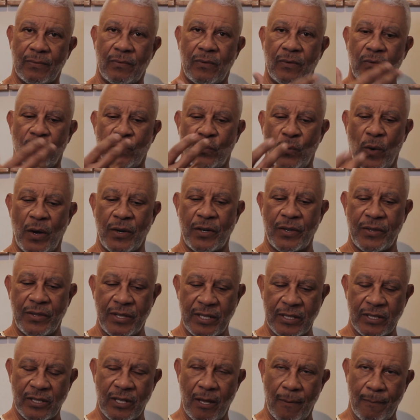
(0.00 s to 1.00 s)
And what do
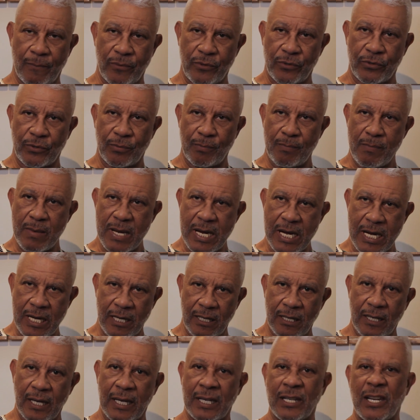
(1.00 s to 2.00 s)
these numbers
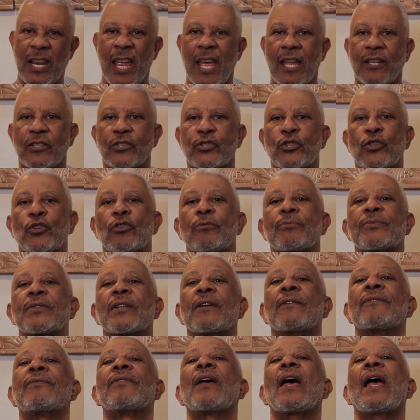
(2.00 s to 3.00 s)
mean in terms
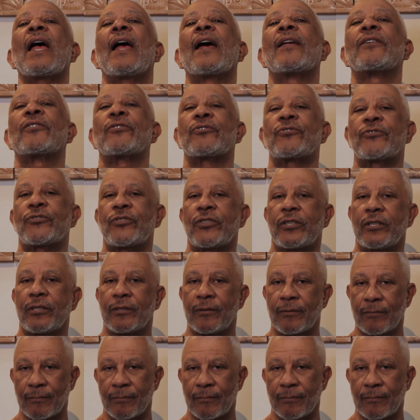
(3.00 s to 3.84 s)
of energy?